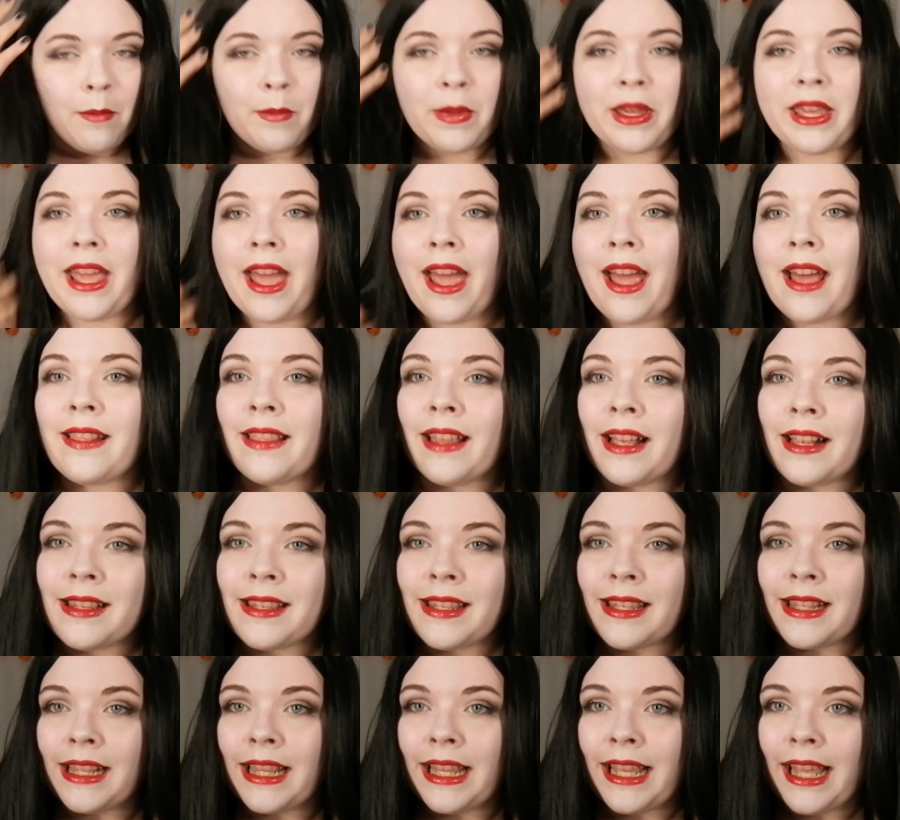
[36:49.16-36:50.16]
But yeah,
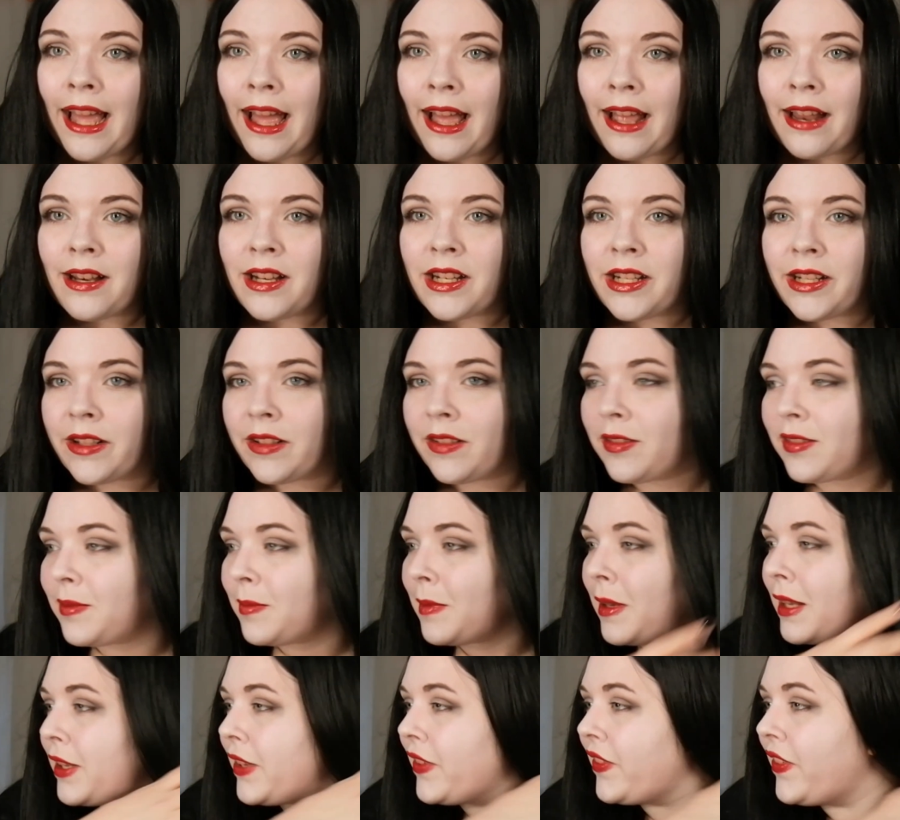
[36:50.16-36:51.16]
that's the end
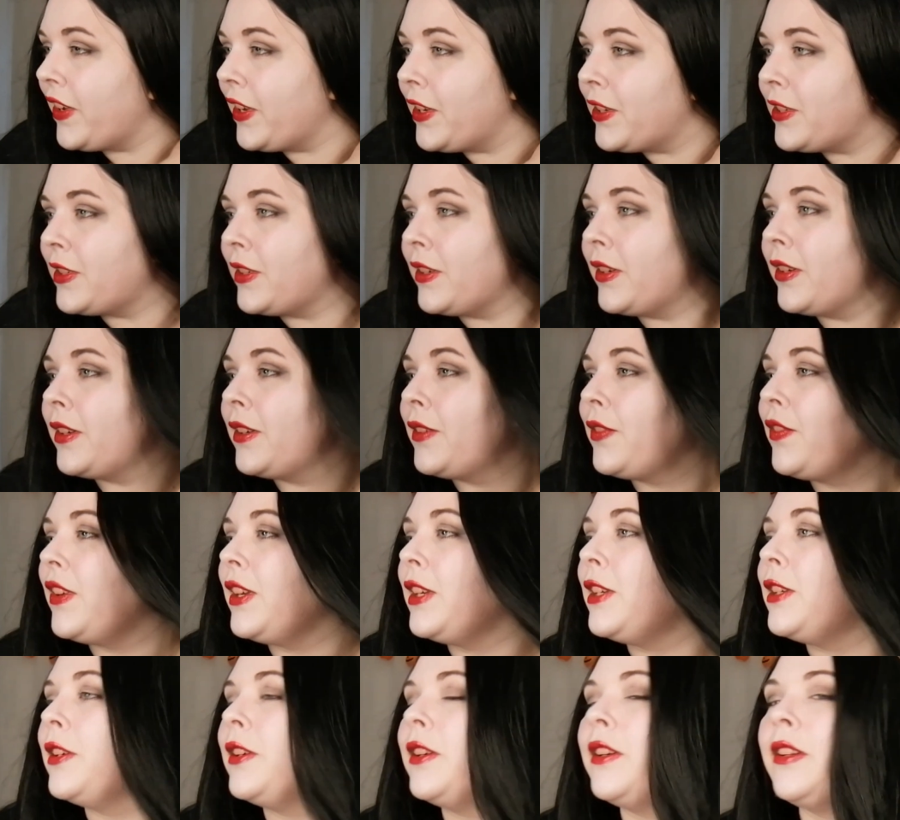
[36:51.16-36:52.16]
of my first
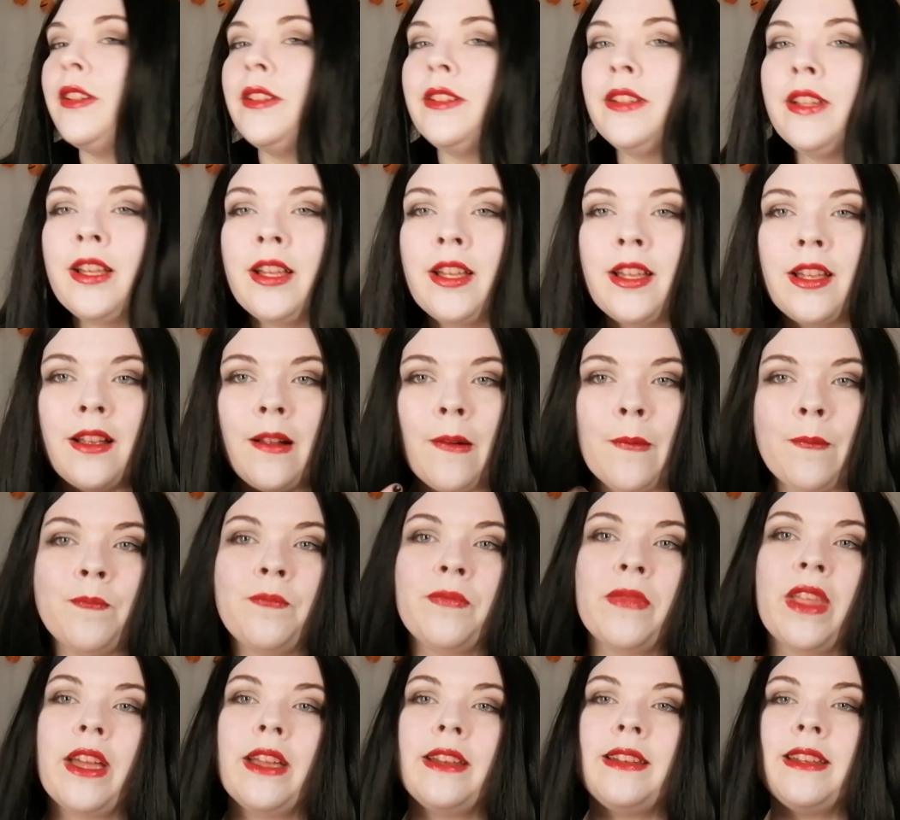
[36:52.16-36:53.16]
official
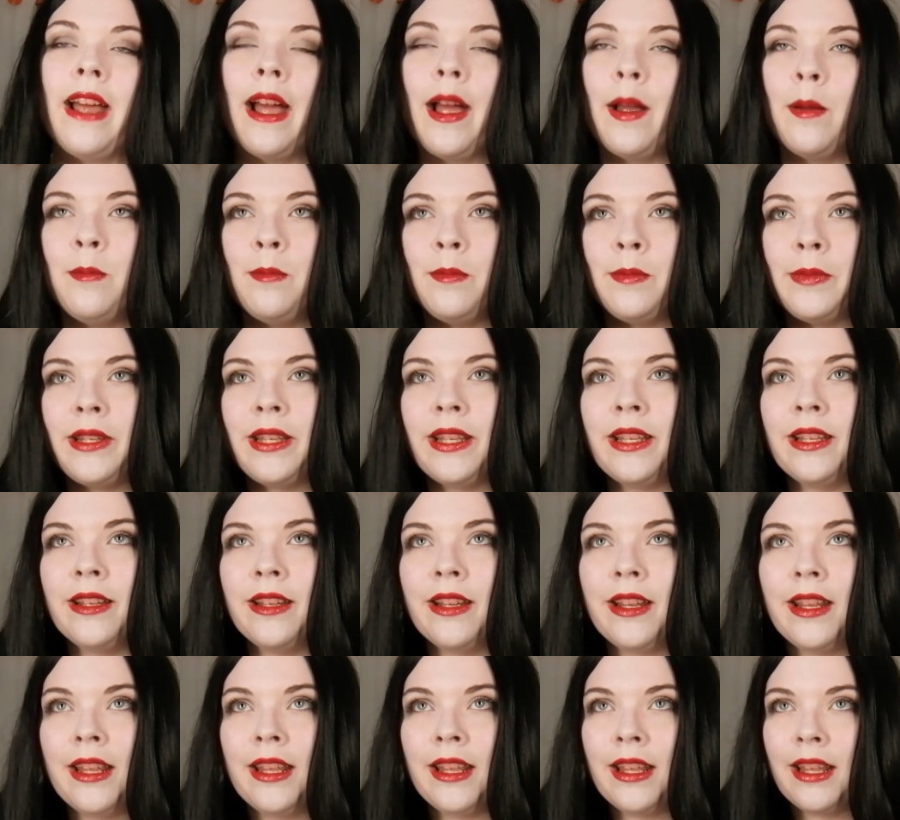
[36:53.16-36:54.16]
attempt
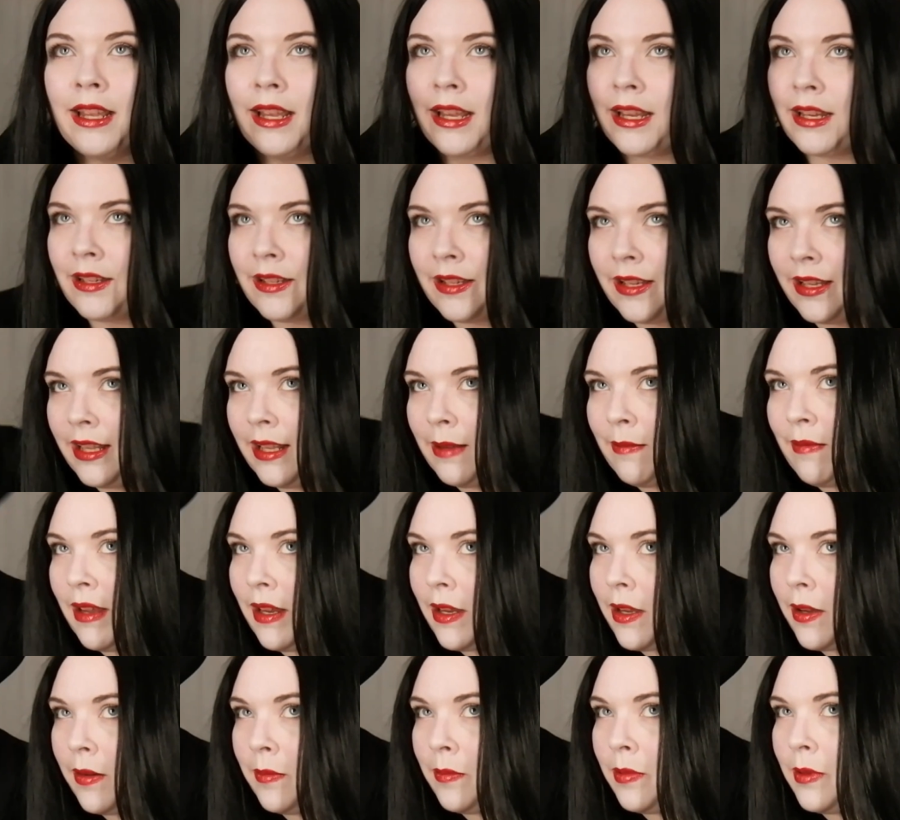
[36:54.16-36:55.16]
into the
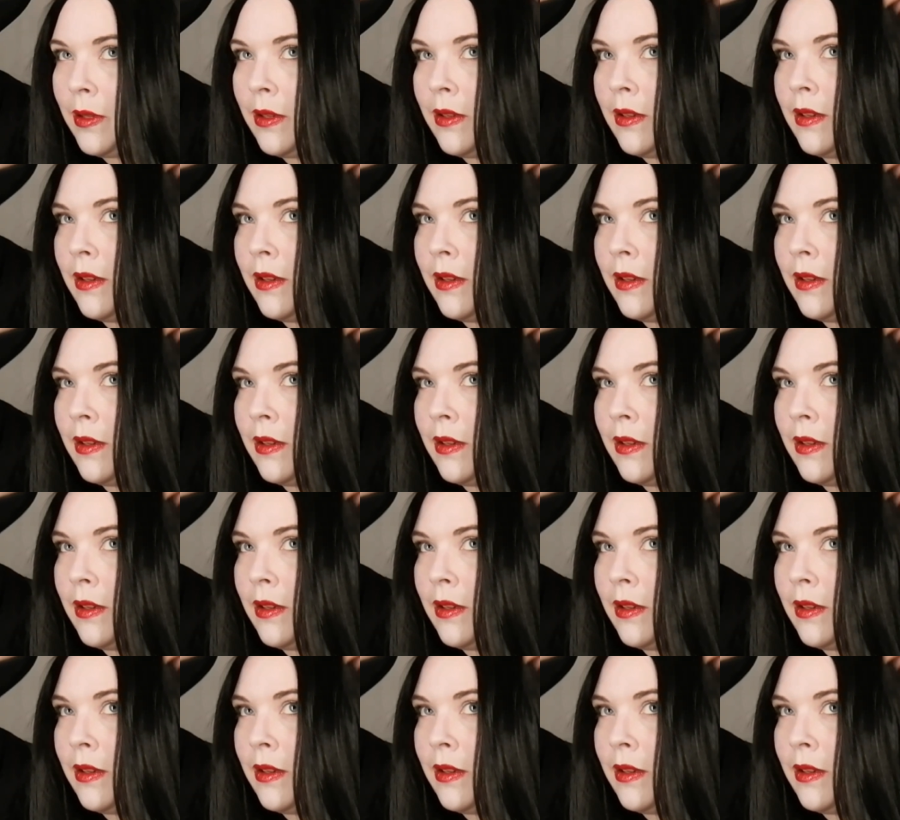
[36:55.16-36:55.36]
makeup